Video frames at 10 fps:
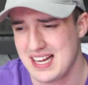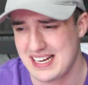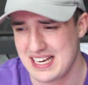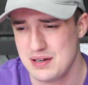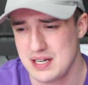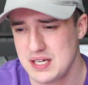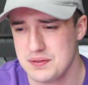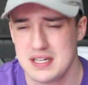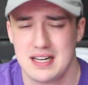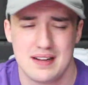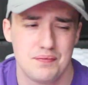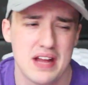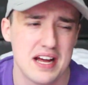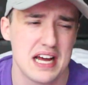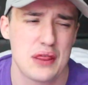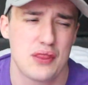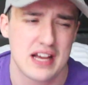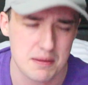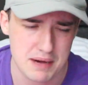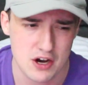Like, now that I
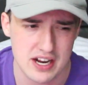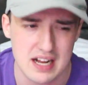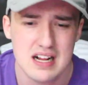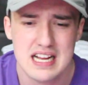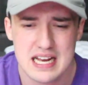think about it,